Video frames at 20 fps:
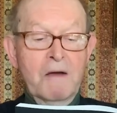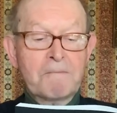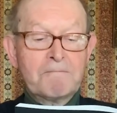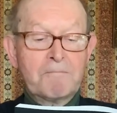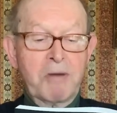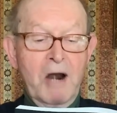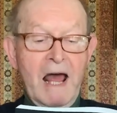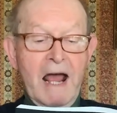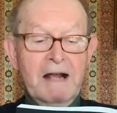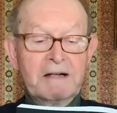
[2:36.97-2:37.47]

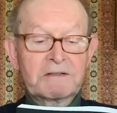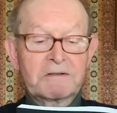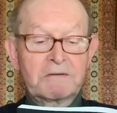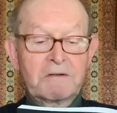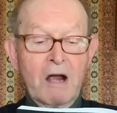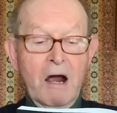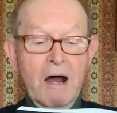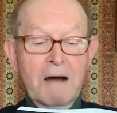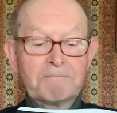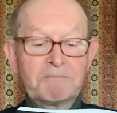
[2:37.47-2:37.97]

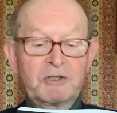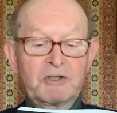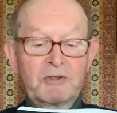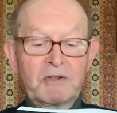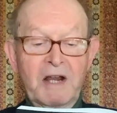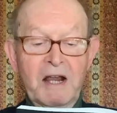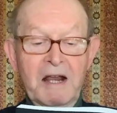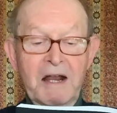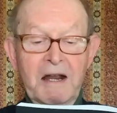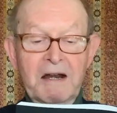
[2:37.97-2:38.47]
blacktop
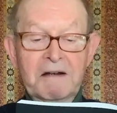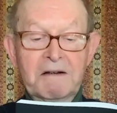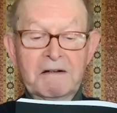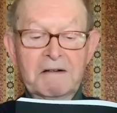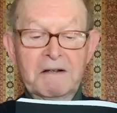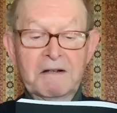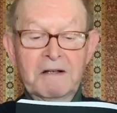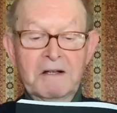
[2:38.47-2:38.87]
skin.